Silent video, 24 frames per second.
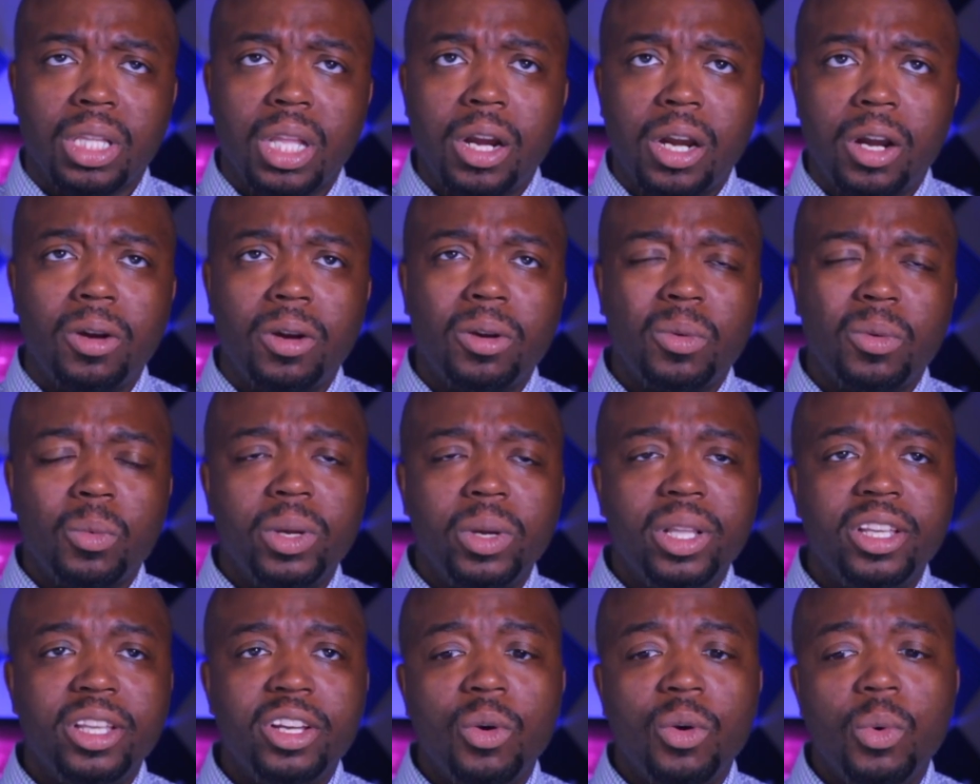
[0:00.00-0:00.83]
learn
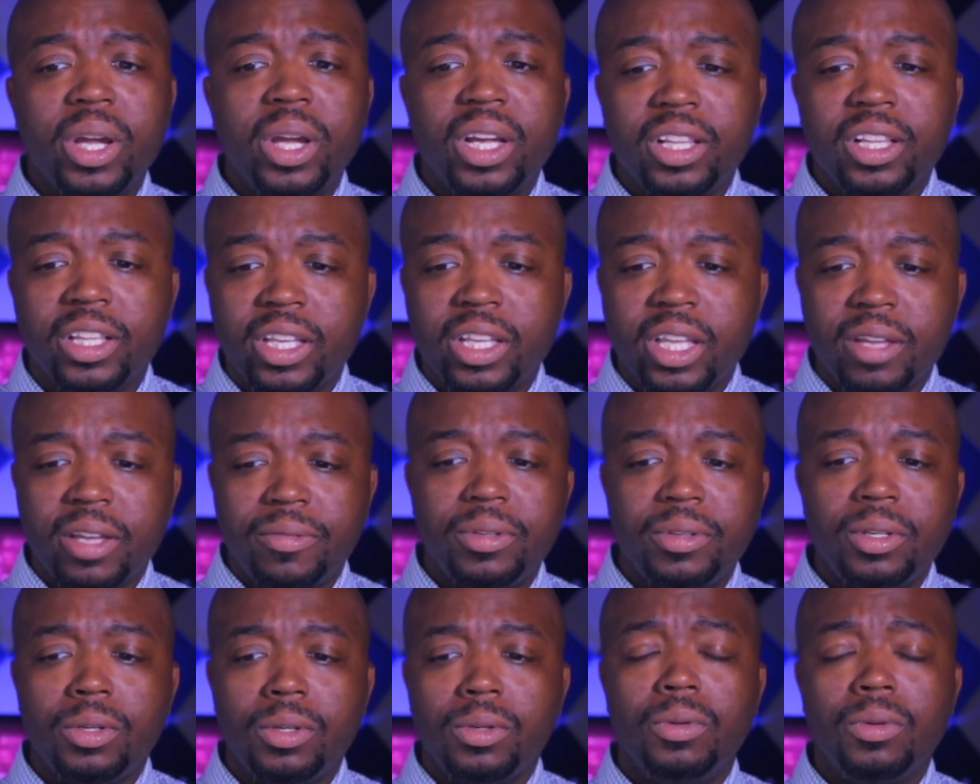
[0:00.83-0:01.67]
really quickly,
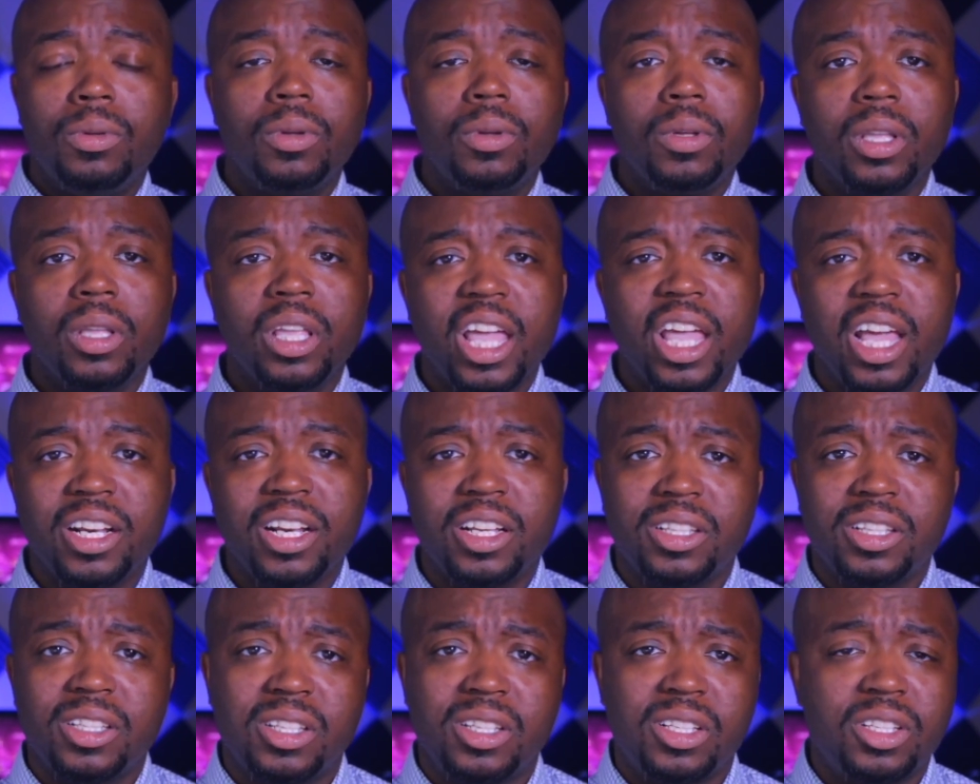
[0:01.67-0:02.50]
kind
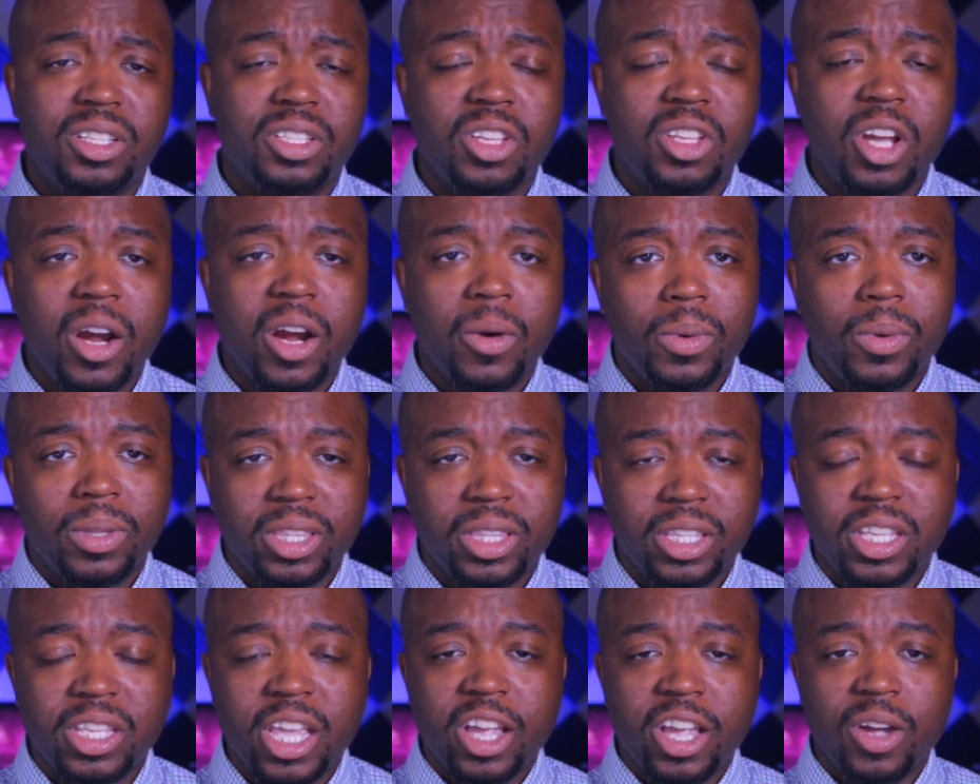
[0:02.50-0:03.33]
of start with
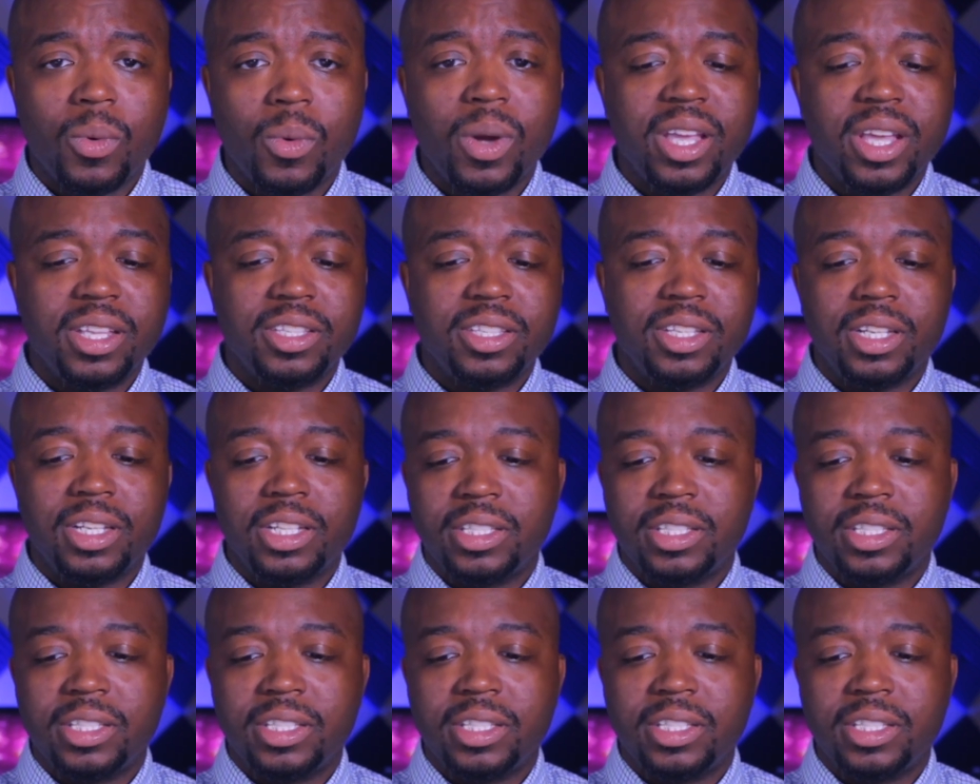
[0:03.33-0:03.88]
takeaways.